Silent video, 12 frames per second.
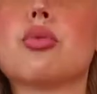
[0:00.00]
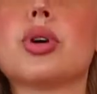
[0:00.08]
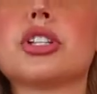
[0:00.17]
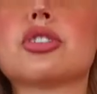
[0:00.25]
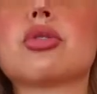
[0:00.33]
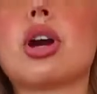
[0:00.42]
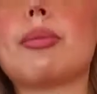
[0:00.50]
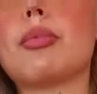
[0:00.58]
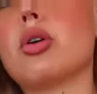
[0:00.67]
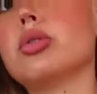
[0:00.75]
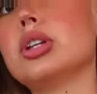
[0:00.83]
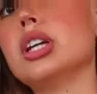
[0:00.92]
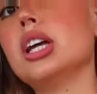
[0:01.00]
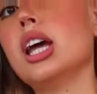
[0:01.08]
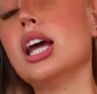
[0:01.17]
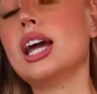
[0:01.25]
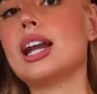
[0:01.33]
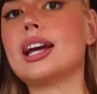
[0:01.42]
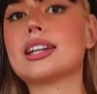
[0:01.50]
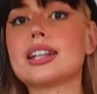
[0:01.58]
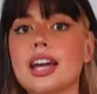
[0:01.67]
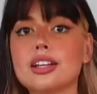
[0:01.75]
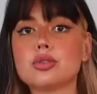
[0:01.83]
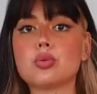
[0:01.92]
one strap only, and I
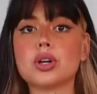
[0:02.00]
can't